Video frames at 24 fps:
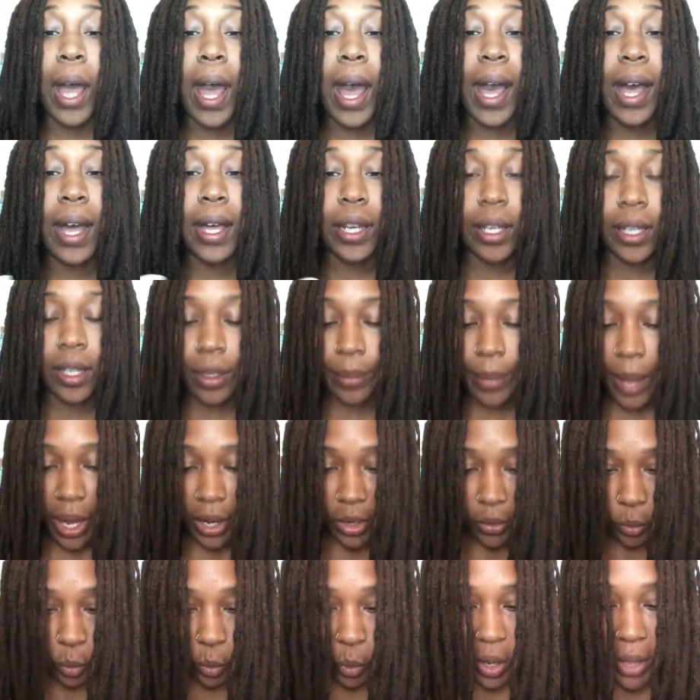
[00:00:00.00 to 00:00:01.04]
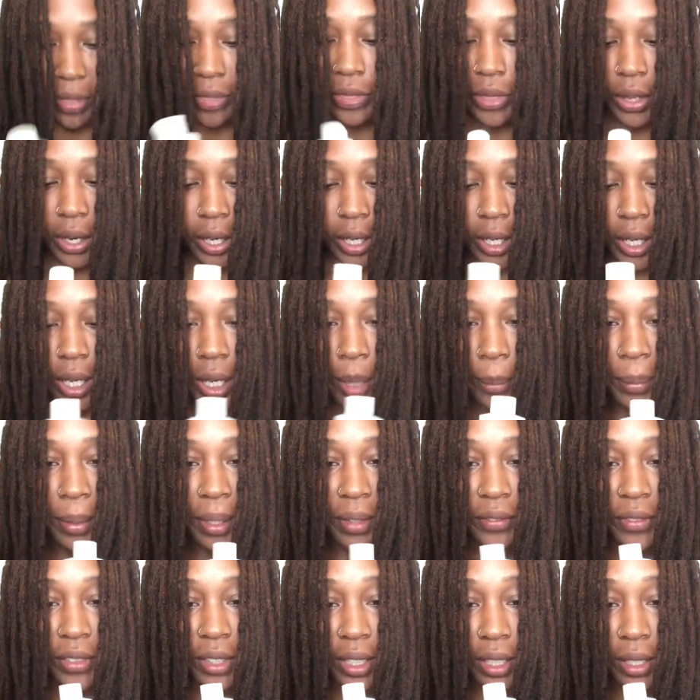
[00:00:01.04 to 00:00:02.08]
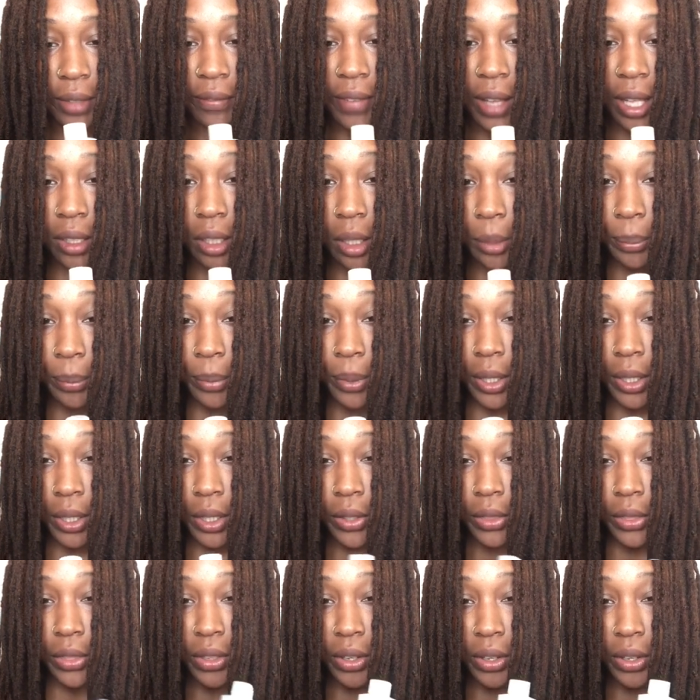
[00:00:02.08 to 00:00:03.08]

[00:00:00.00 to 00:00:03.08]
added about a 1/3 cup of developer,